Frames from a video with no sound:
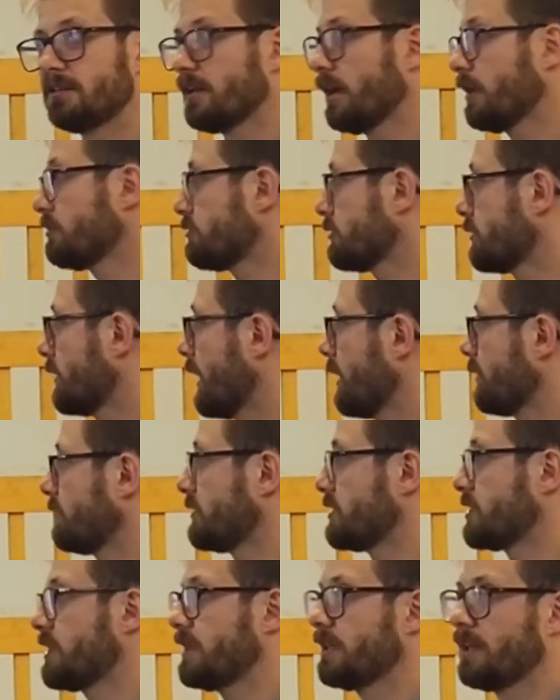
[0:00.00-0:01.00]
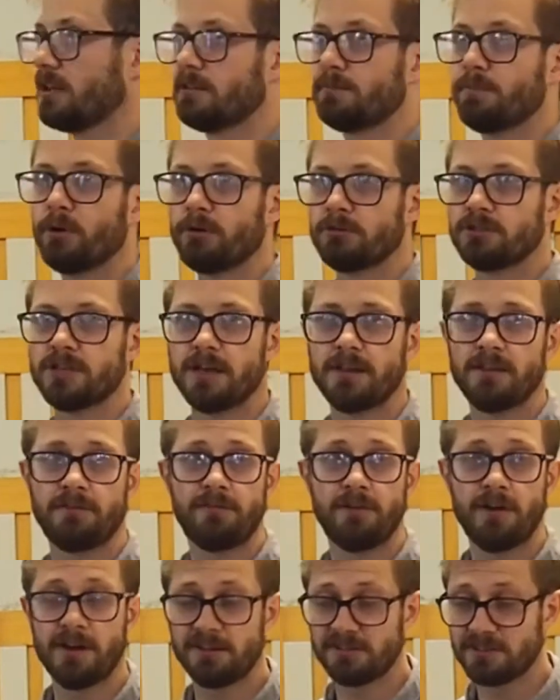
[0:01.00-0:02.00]
the 100,000 Genome Project, the
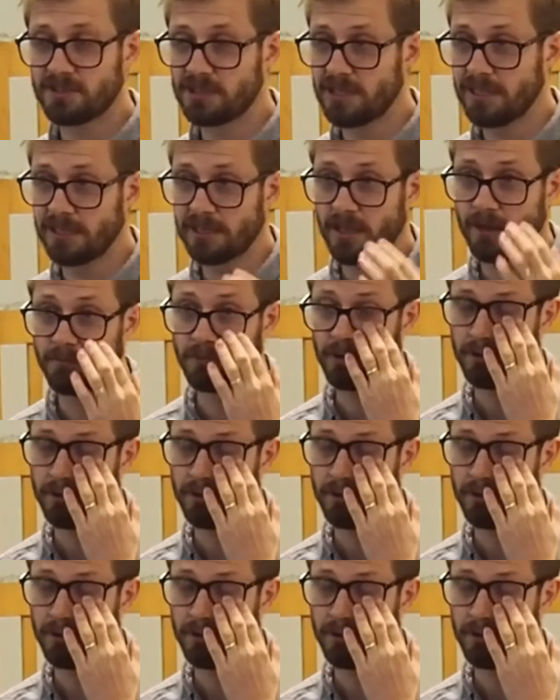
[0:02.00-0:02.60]
first genome